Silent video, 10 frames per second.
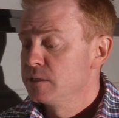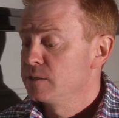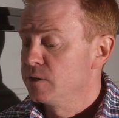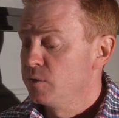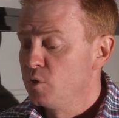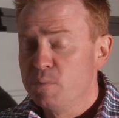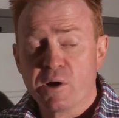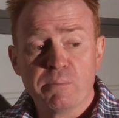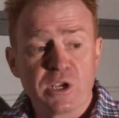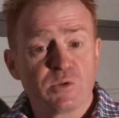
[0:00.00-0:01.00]
So all
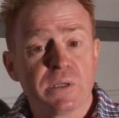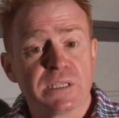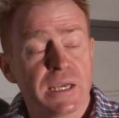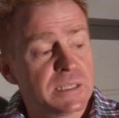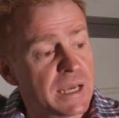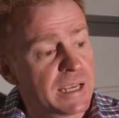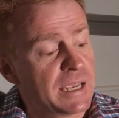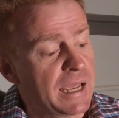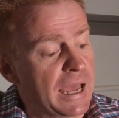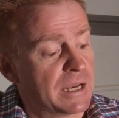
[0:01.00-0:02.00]
my measurements are
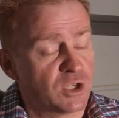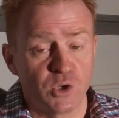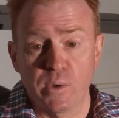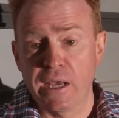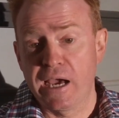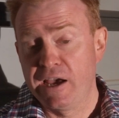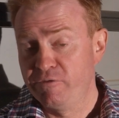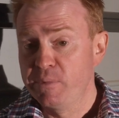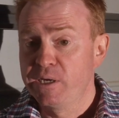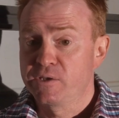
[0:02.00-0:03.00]
taking at two and a half
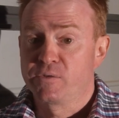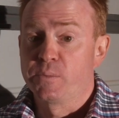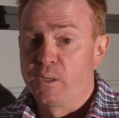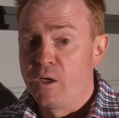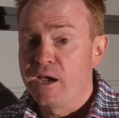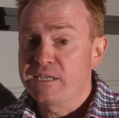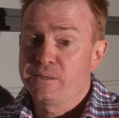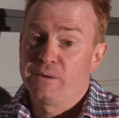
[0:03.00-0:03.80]
meters from the light.